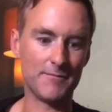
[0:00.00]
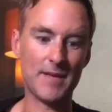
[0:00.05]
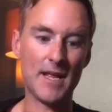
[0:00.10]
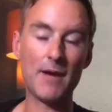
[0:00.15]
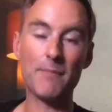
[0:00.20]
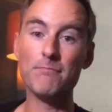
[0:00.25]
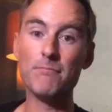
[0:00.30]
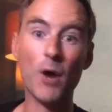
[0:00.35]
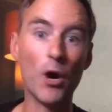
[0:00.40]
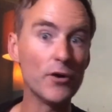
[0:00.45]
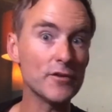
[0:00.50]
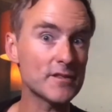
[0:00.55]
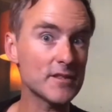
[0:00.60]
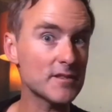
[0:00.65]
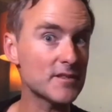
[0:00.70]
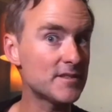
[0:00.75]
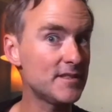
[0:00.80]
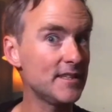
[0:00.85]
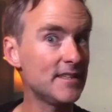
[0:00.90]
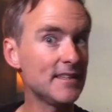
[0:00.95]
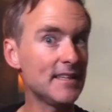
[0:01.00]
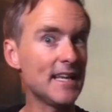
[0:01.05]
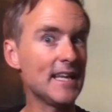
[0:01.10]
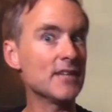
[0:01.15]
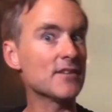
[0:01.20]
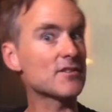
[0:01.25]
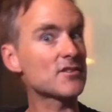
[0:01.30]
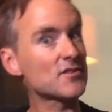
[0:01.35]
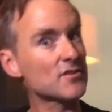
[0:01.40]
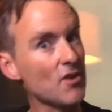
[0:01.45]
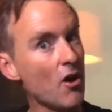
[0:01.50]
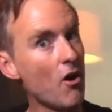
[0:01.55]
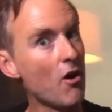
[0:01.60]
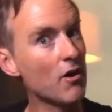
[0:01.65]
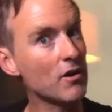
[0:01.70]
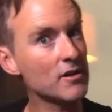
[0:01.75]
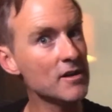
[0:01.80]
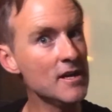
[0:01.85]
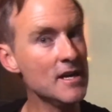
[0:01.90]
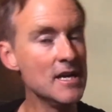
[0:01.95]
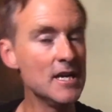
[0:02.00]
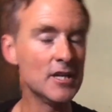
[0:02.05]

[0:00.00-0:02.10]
Now, Moses did it in a song.